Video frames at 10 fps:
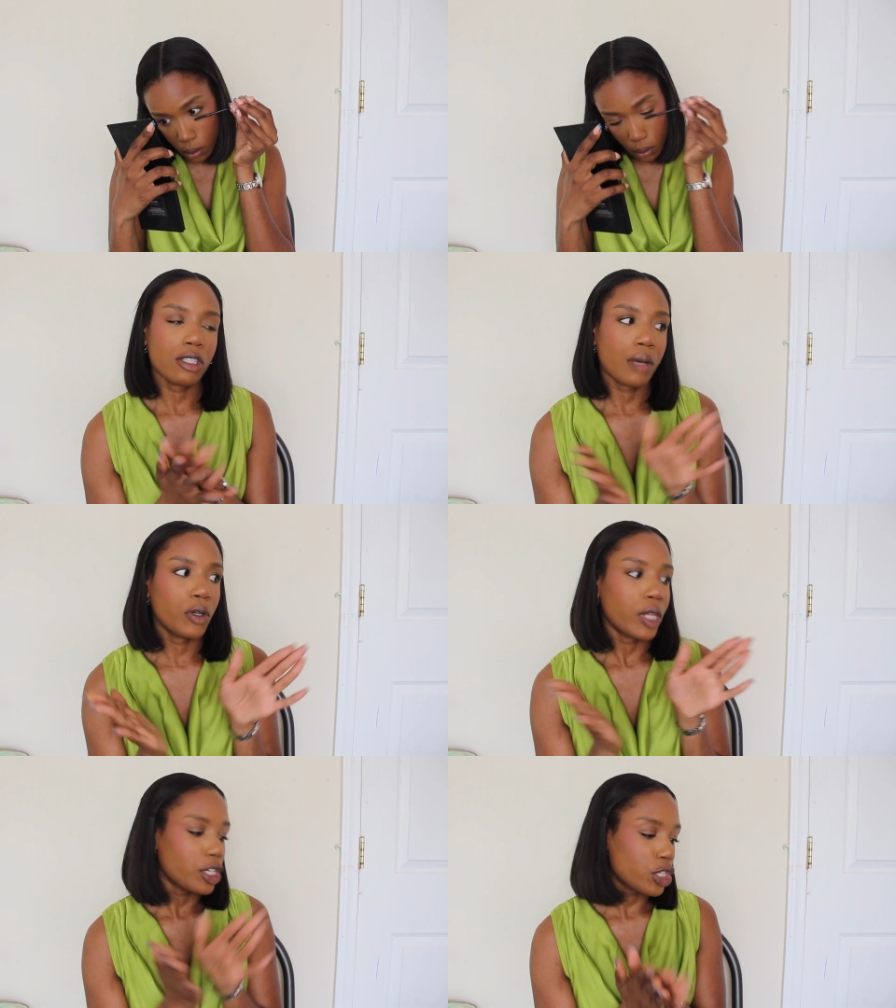So I'm gonna
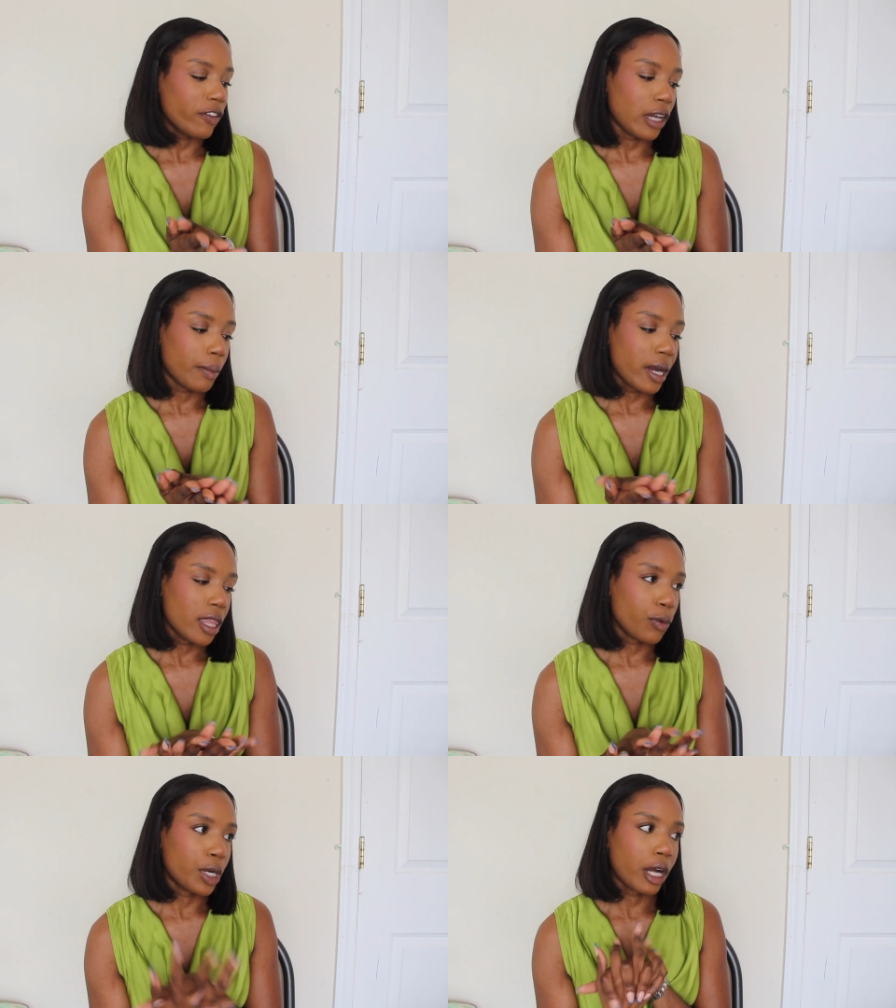do lashes off camera, and
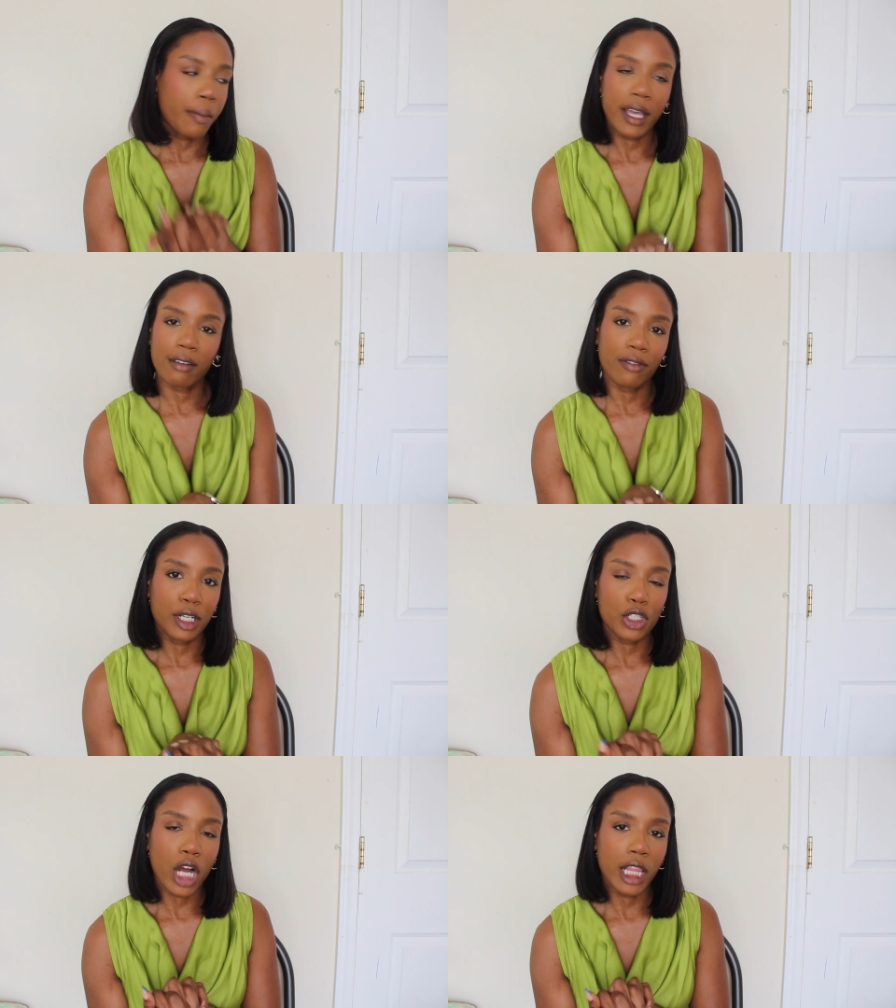then we're gonna come back and
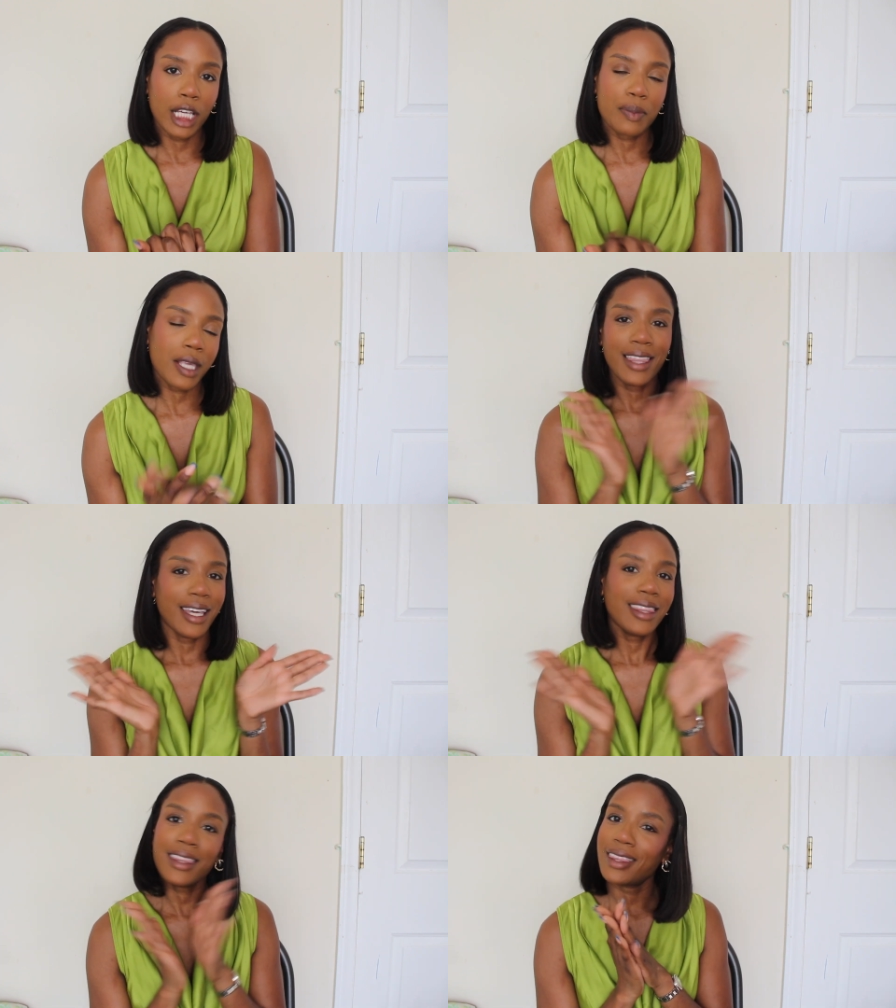finish our lips, and
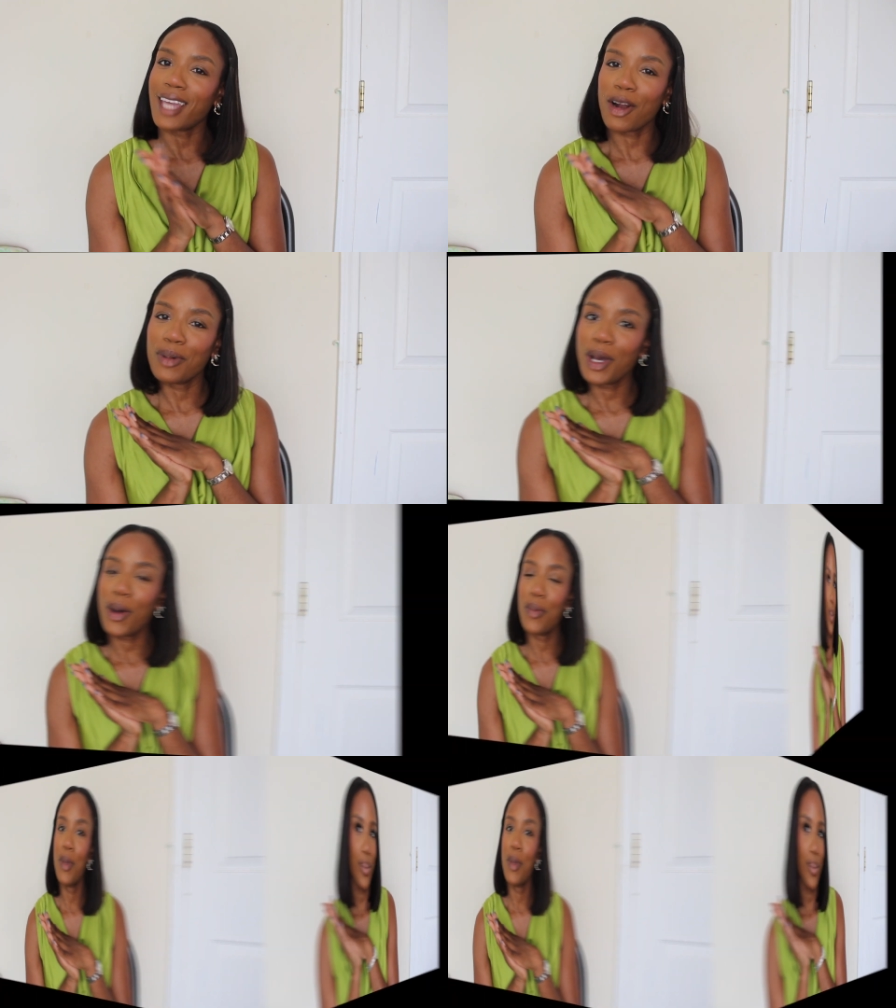then that'll be all.